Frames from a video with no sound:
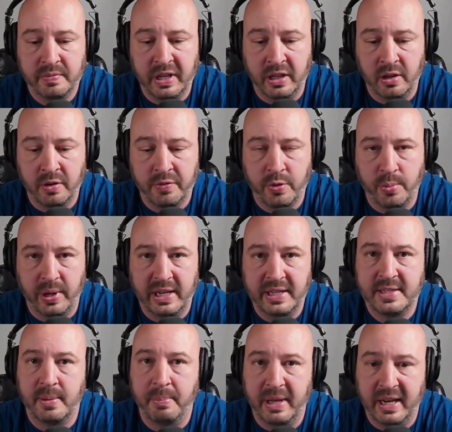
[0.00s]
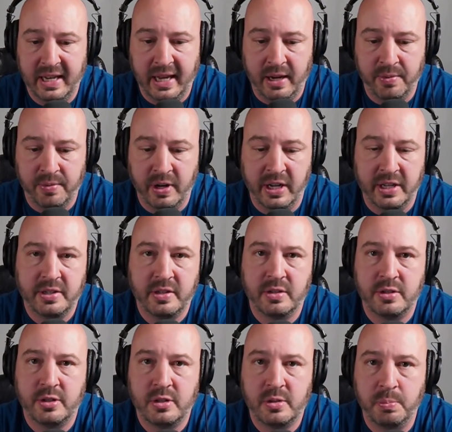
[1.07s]
They look for ways to mitigate risk,
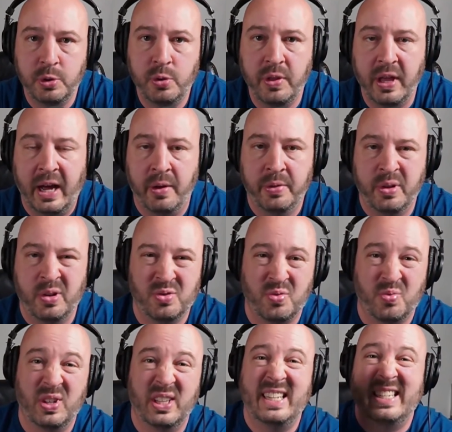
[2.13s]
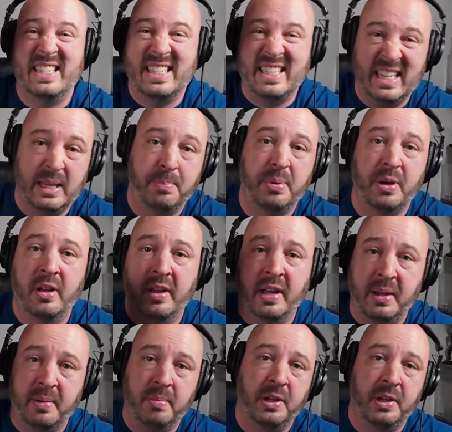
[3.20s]
smooth out those really steep, like,